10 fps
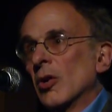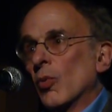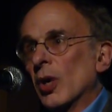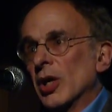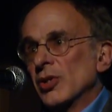
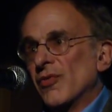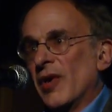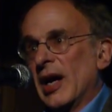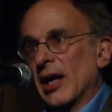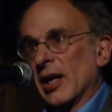was
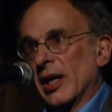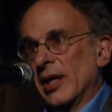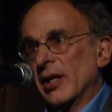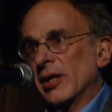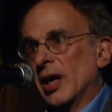
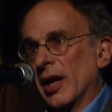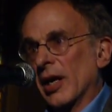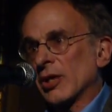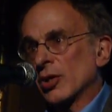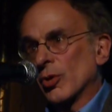violated on
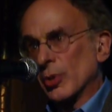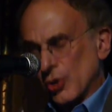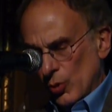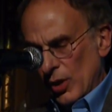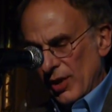October
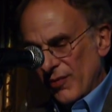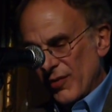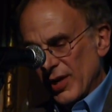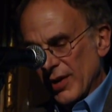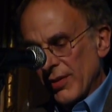
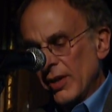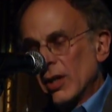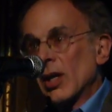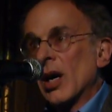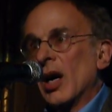
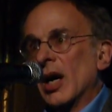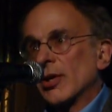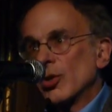25th,